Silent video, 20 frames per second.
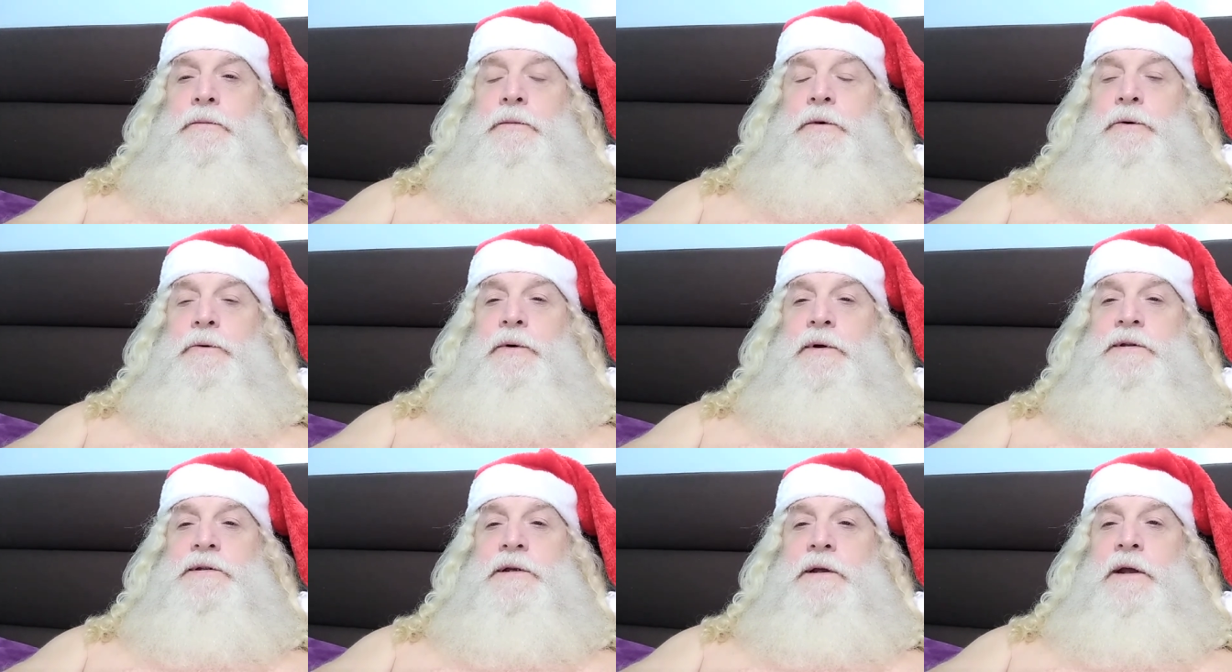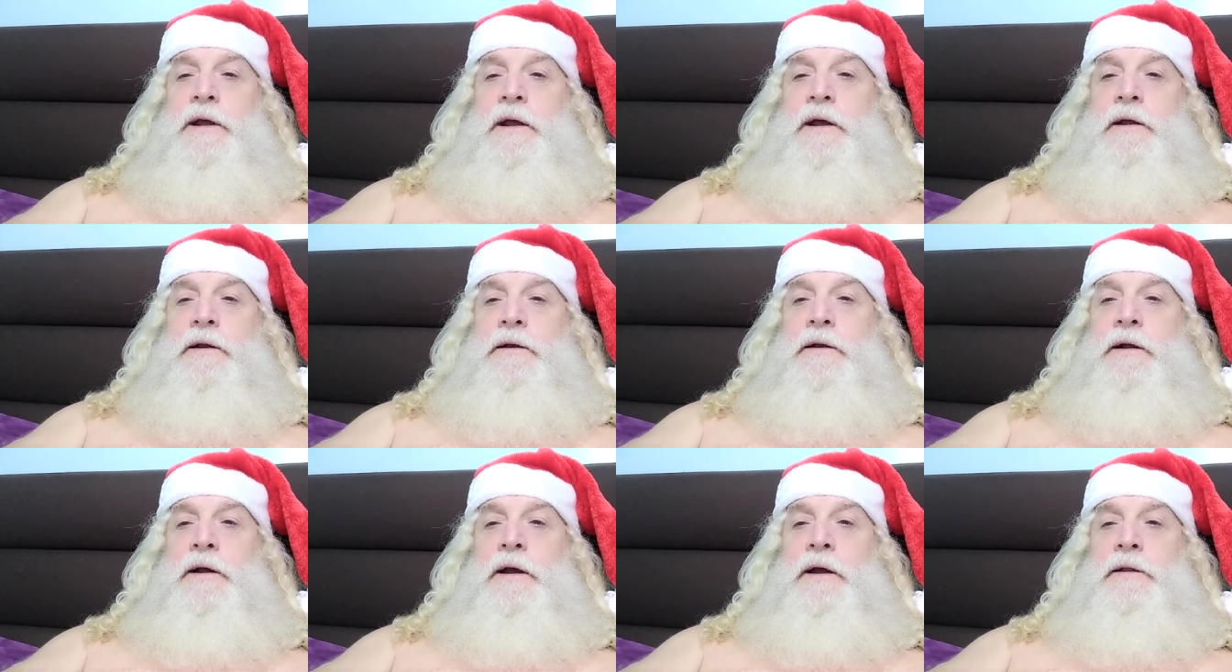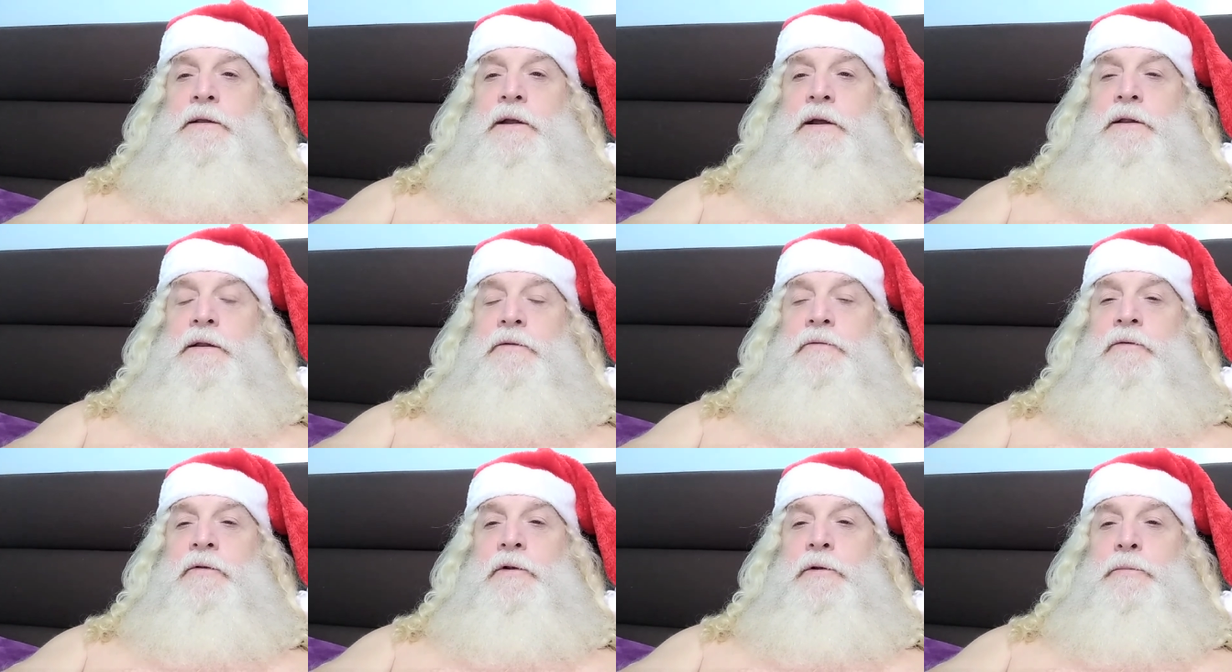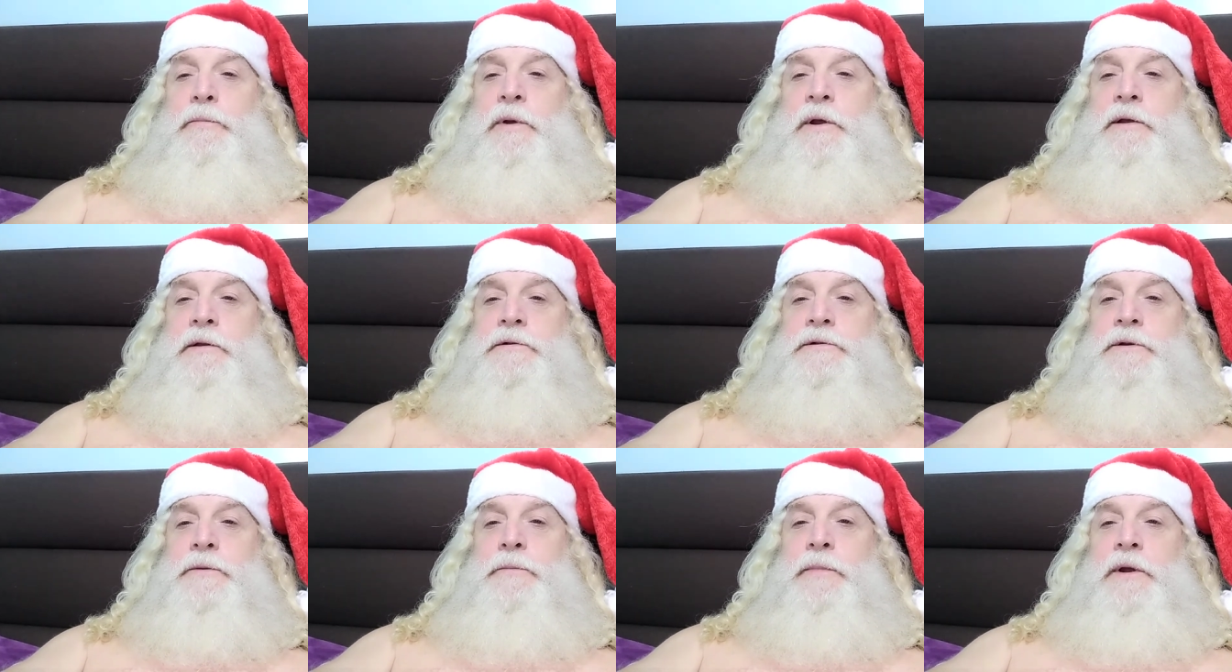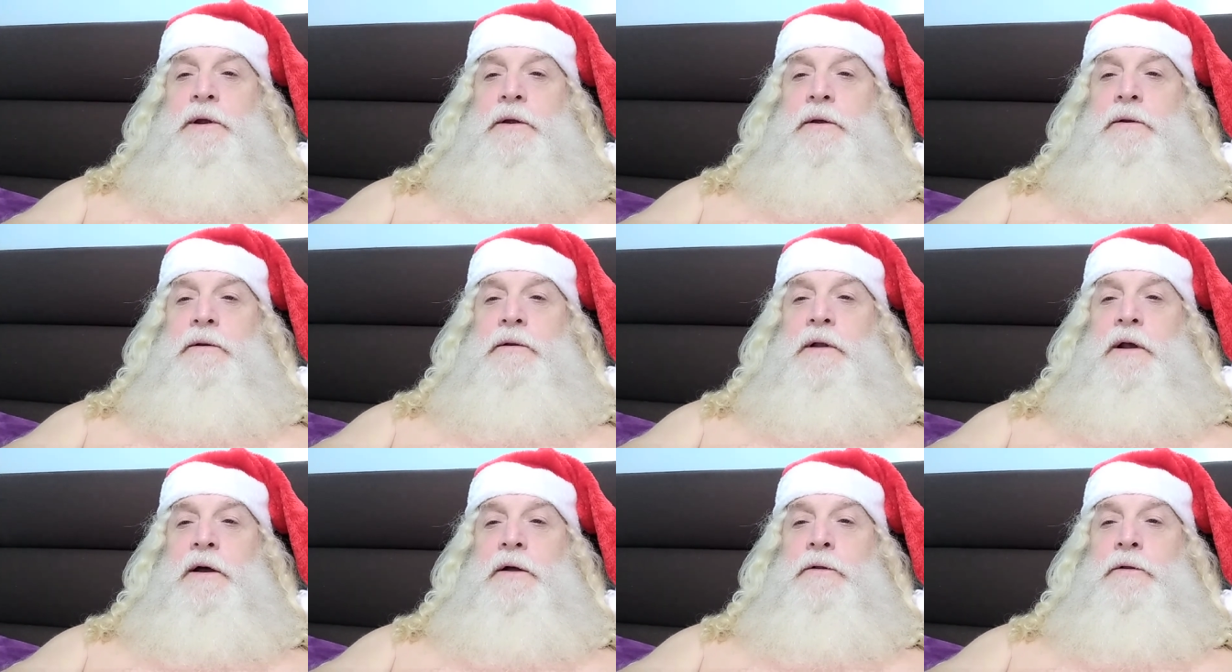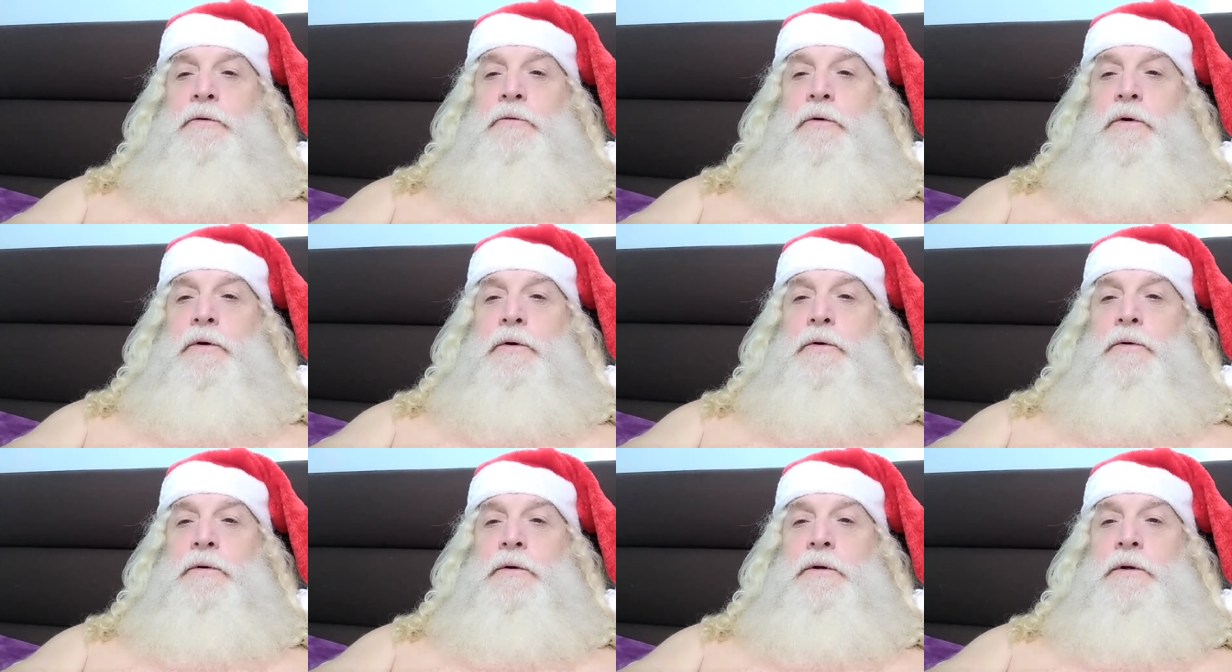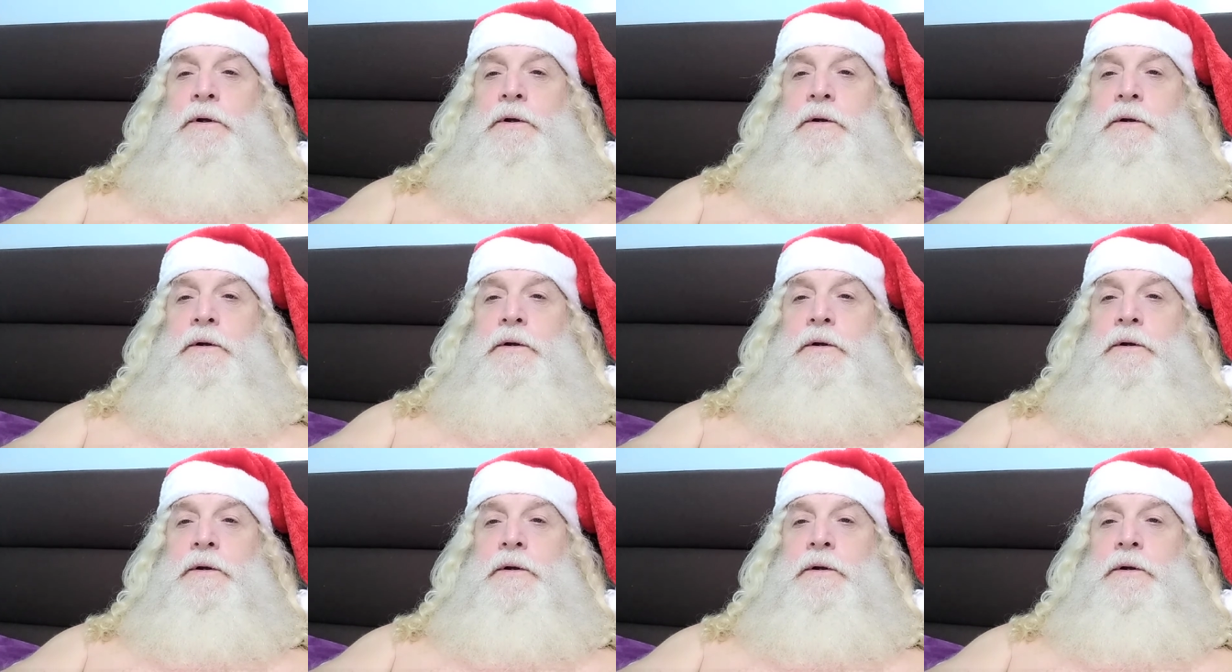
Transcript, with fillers: But once again, uh, I think the Philippines will be down the road